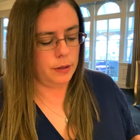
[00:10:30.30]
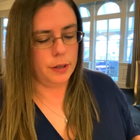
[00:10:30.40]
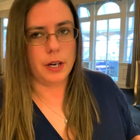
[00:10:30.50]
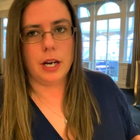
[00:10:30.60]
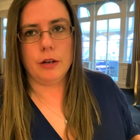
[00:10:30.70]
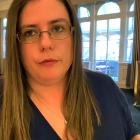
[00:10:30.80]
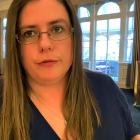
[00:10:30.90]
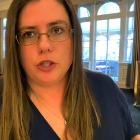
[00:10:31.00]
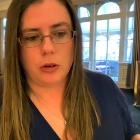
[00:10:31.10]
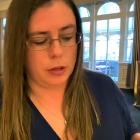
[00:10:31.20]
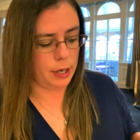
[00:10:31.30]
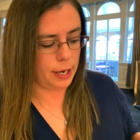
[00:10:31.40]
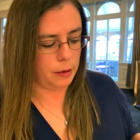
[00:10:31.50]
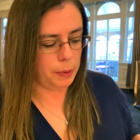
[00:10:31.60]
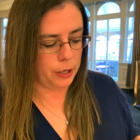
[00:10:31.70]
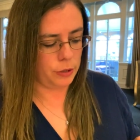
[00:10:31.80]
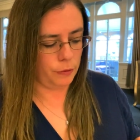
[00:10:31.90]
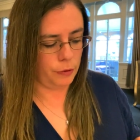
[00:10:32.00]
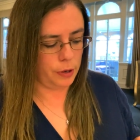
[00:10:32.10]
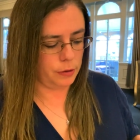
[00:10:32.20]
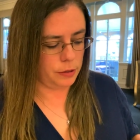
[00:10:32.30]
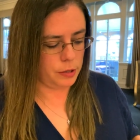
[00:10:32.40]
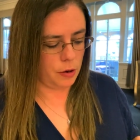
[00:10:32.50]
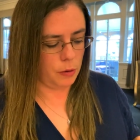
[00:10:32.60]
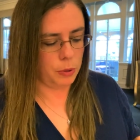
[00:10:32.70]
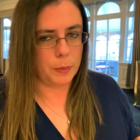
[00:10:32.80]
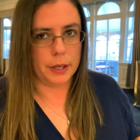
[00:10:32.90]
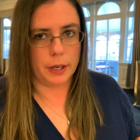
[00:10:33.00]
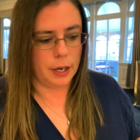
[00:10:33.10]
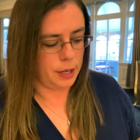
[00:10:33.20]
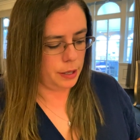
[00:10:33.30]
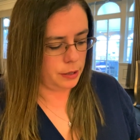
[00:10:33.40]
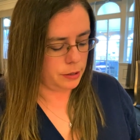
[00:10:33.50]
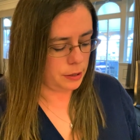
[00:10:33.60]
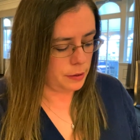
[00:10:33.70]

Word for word: and I love chocolate and passion fruit, so I'm probably going to like this.